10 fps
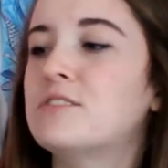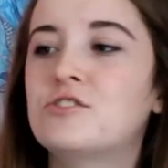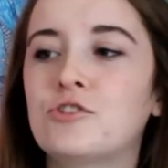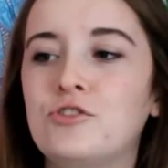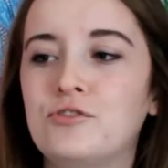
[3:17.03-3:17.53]

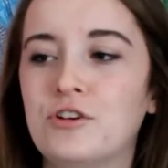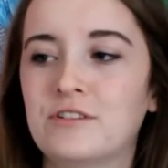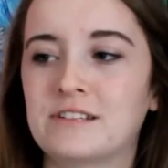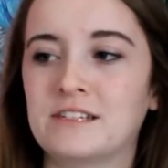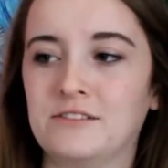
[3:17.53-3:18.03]
So you
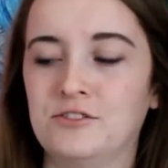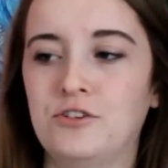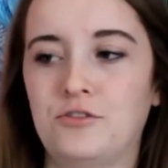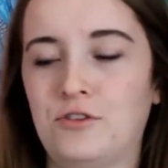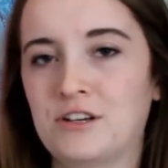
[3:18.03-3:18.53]
notice there's
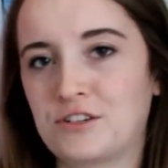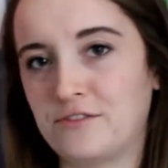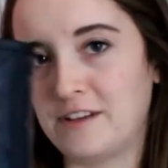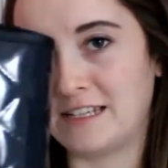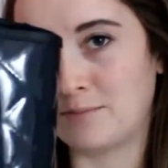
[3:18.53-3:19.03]
no hunter
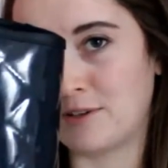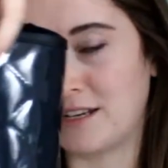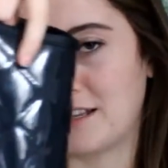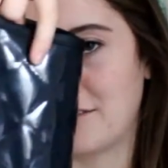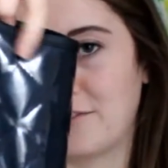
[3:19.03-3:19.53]

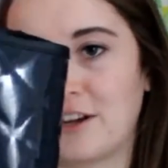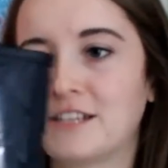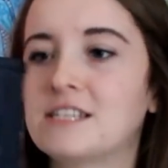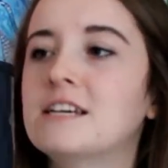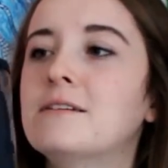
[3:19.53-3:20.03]
faceplate on the
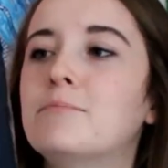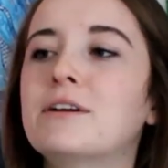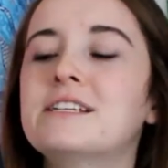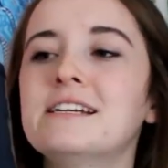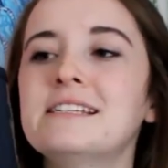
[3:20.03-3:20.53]
front,
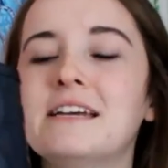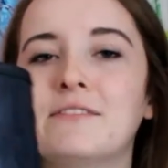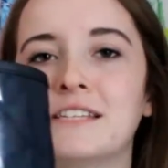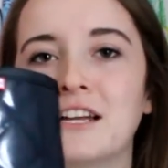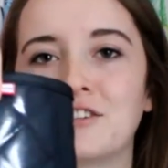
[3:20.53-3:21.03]
but it does have
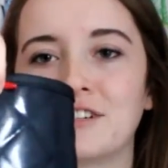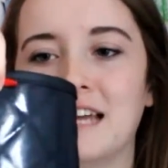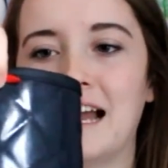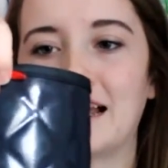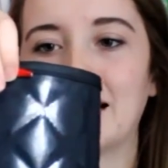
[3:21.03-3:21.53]
this hunter
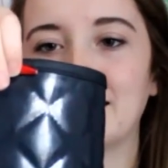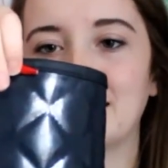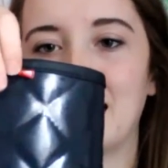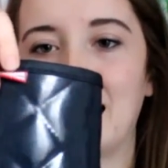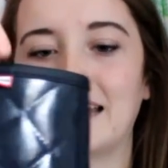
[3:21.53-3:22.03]
tag on the
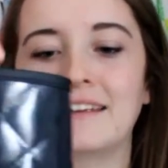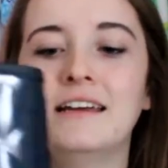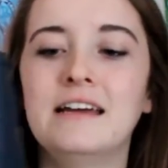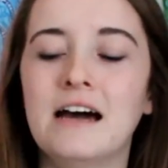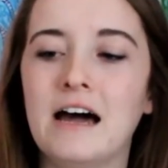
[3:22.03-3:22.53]
side.
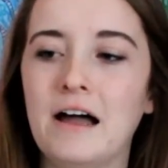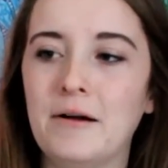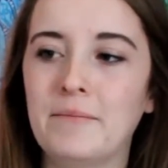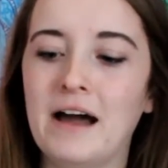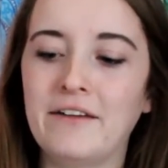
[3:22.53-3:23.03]

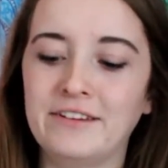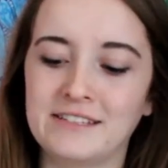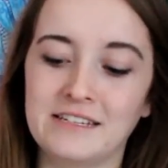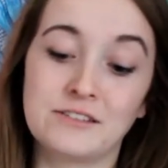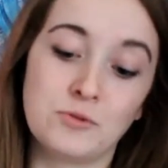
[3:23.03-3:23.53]

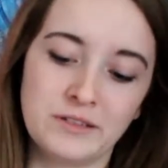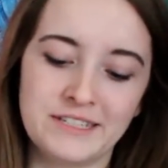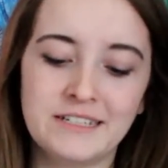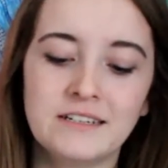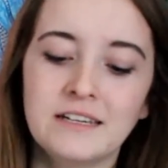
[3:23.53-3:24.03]
Obviously it's
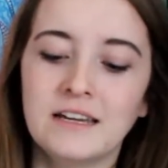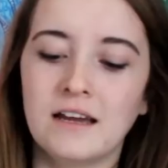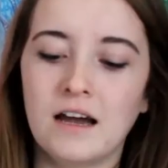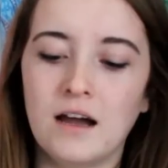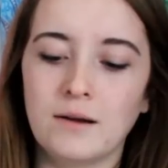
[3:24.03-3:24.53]
quilted.
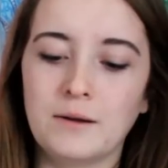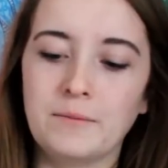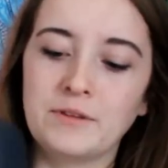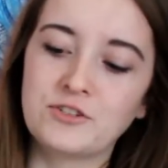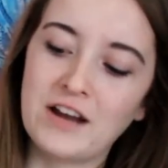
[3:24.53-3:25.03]

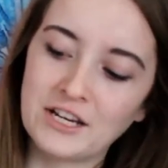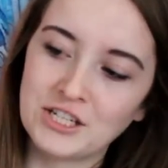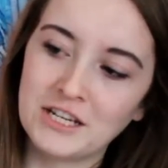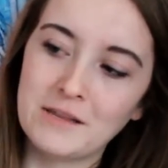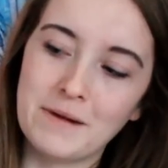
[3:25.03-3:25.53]
The
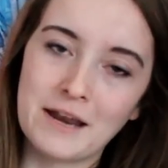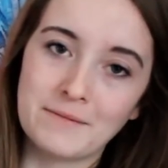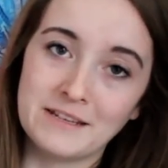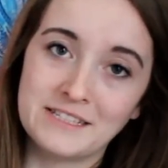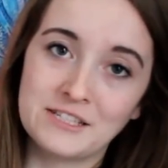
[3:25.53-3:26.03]
traction on the bottom
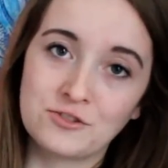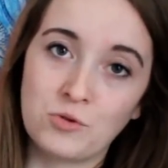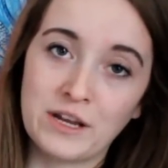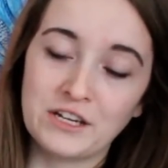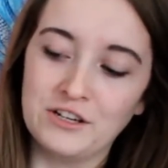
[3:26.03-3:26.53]
of this is
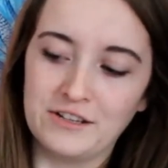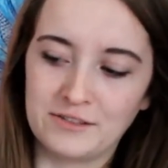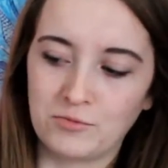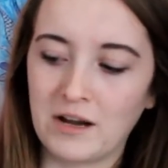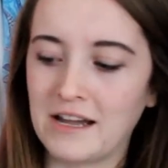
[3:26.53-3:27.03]
quite good
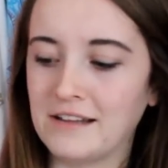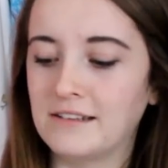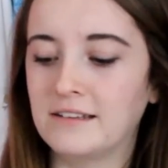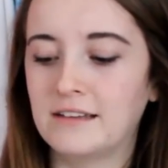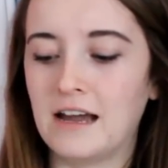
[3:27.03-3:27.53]
as well.